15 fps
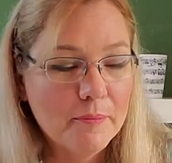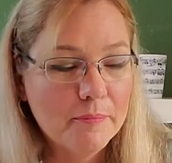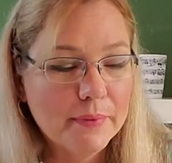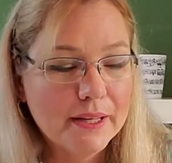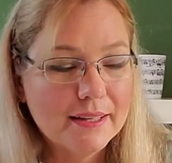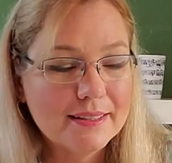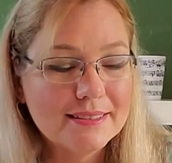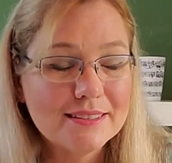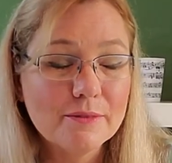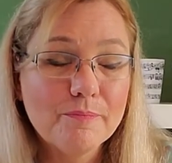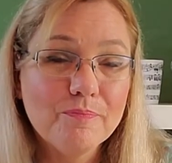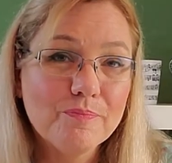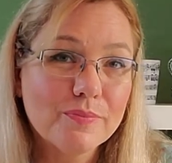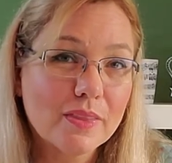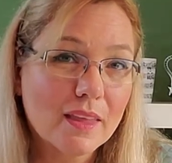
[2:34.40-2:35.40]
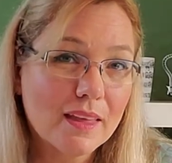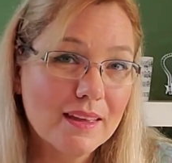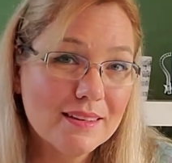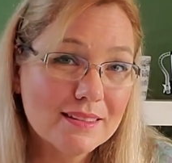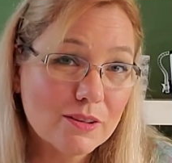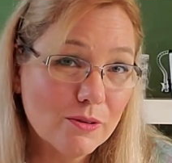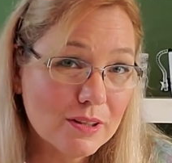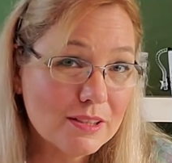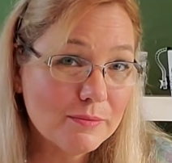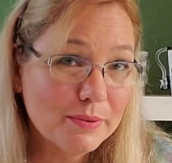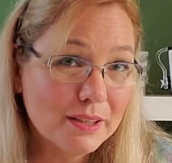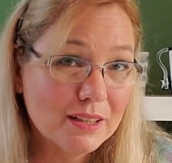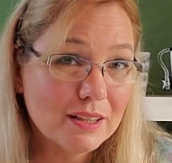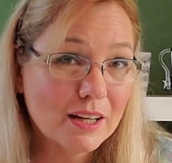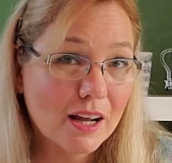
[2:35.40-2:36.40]
because it's going to
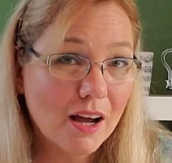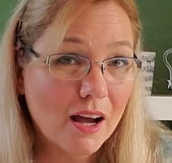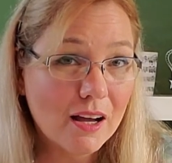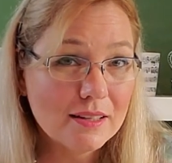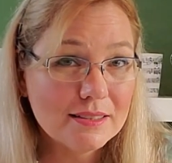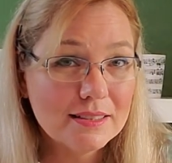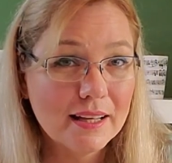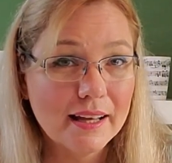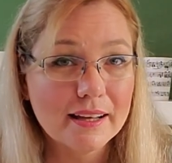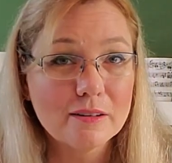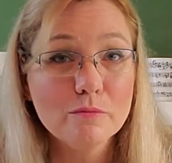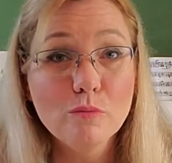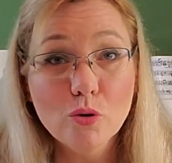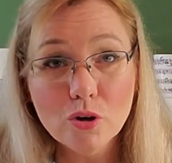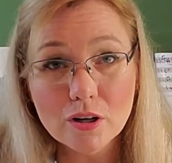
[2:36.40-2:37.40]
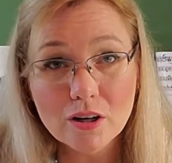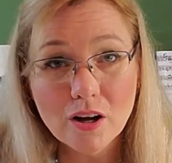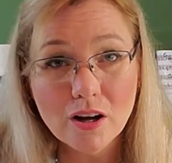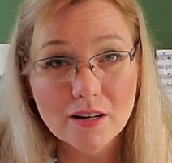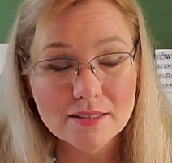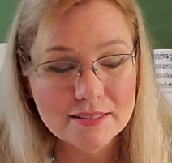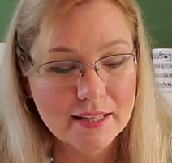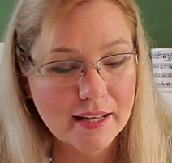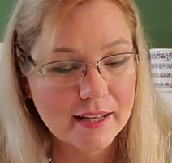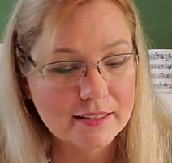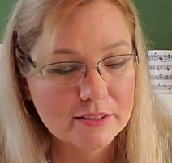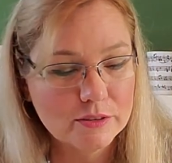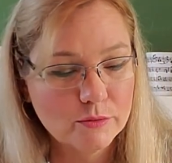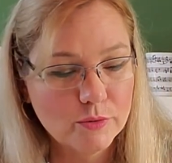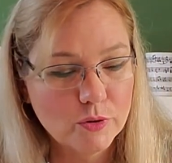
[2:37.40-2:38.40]
be in contact, more contact
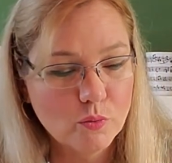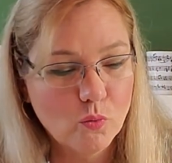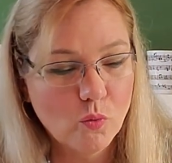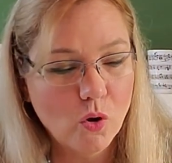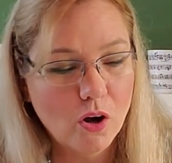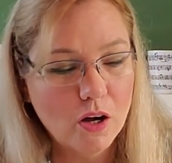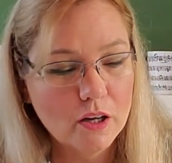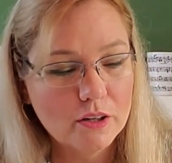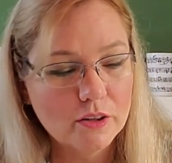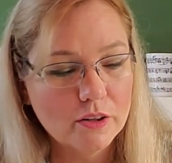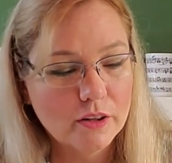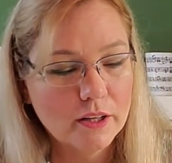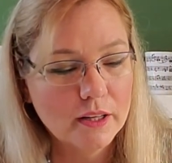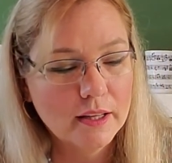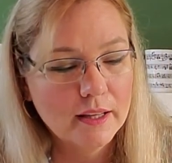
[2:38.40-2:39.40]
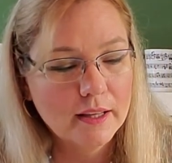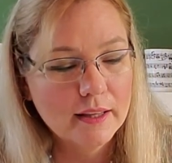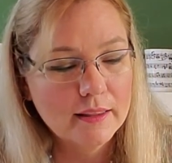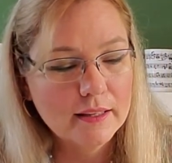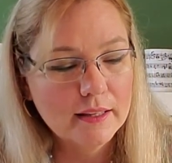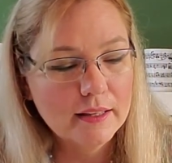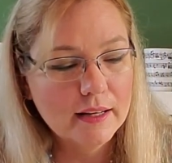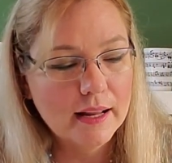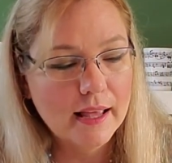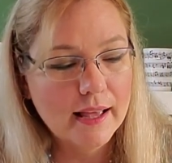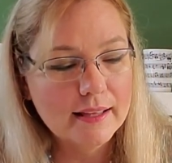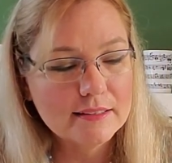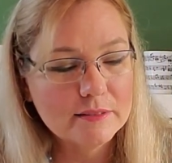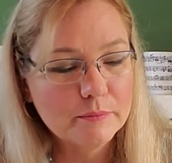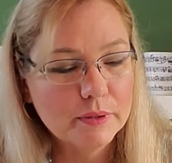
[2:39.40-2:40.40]
with water than it
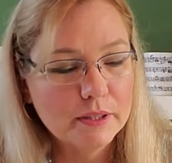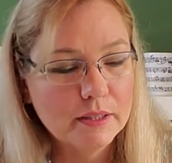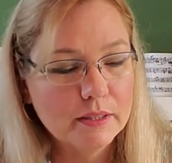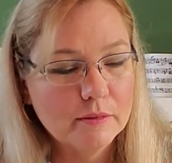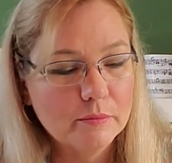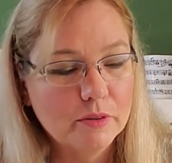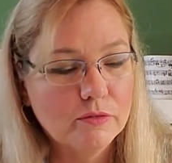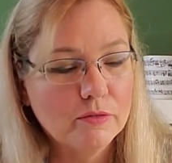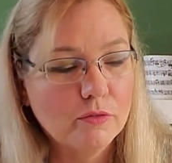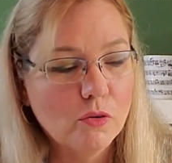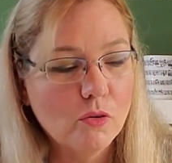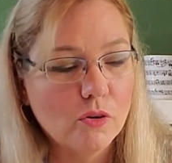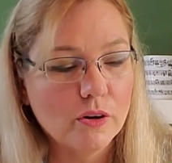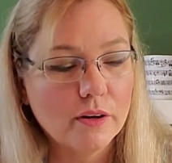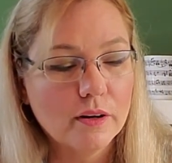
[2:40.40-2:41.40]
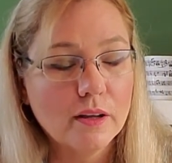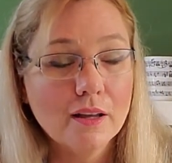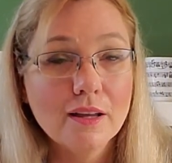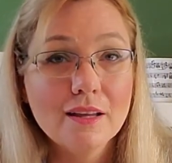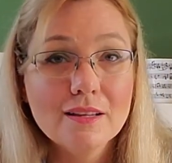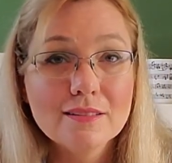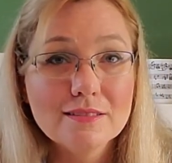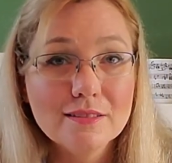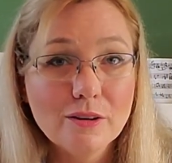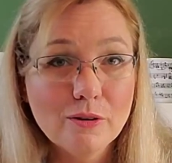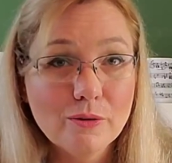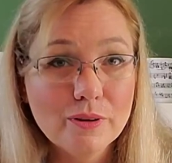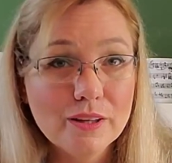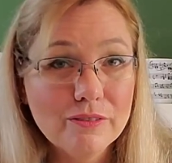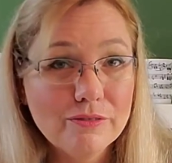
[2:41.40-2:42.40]
has been before.
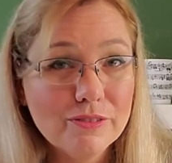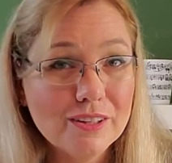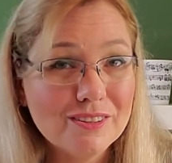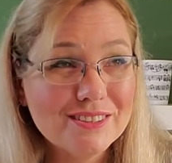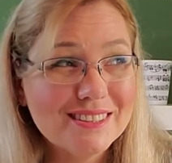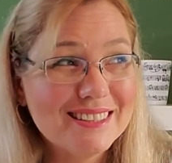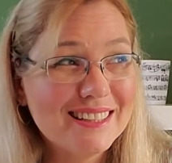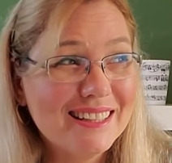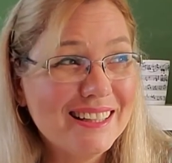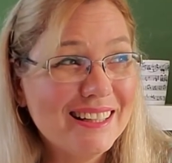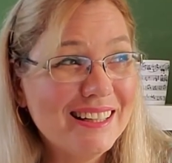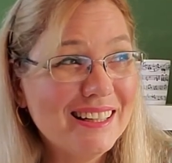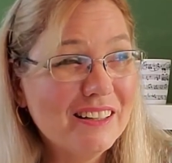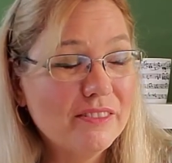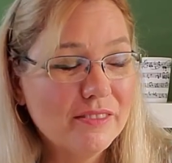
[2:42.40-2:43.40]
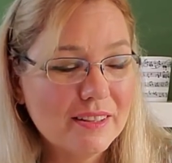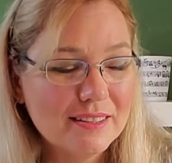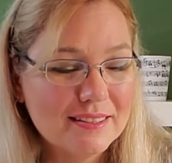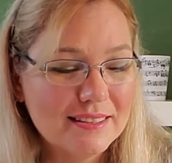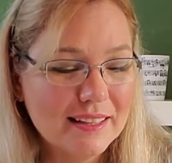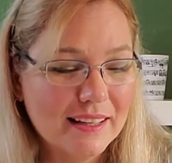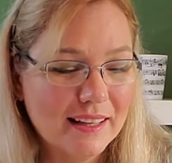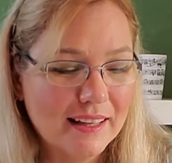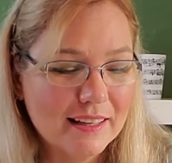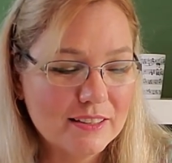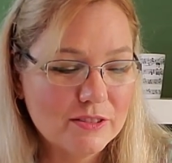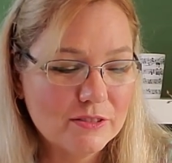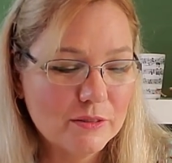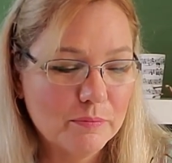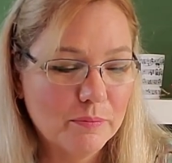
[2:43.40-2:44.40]
So if there's any of this
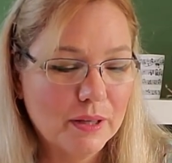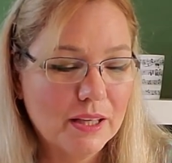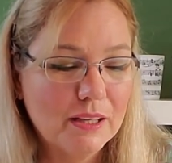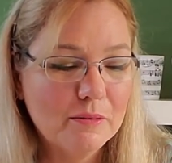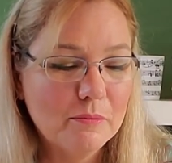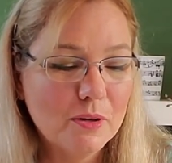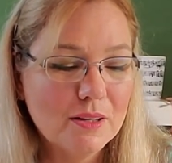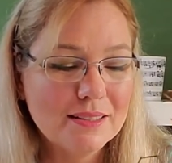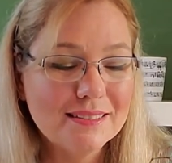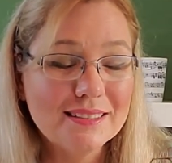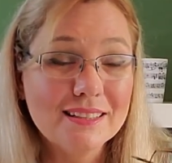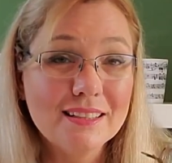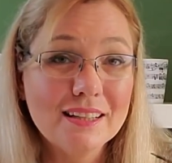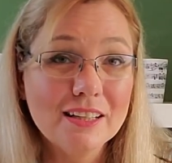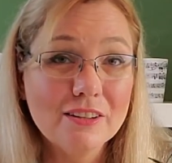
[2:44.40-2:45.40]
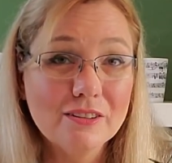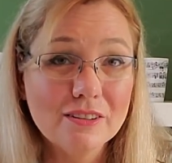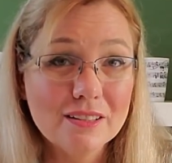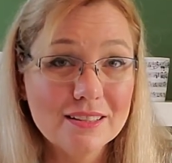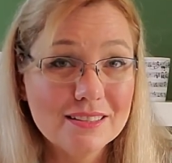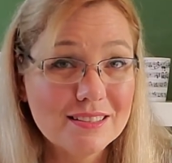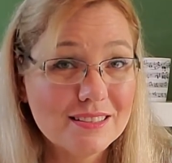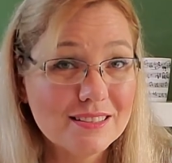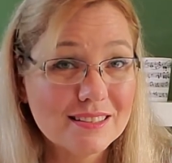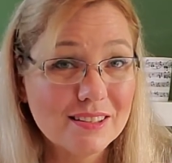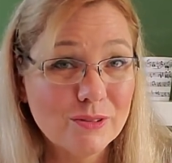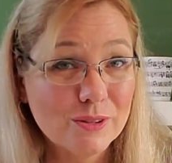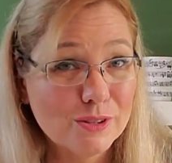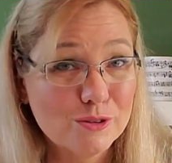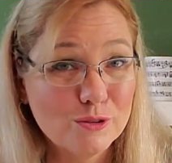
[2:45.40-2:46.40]
extra peat moss in here, it's just
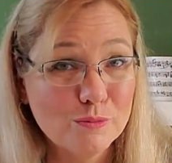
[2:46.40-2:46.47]
going to